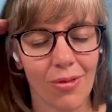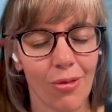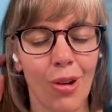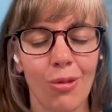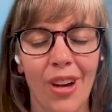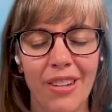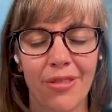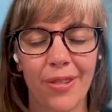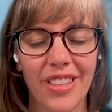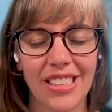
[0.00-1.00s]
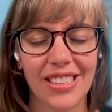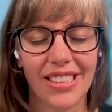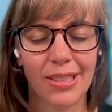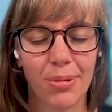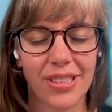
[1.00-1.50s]
well, one, for me, just
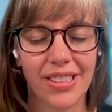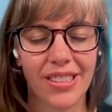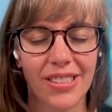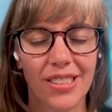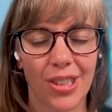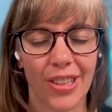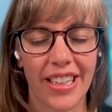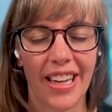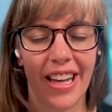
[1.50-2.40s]
this personal journey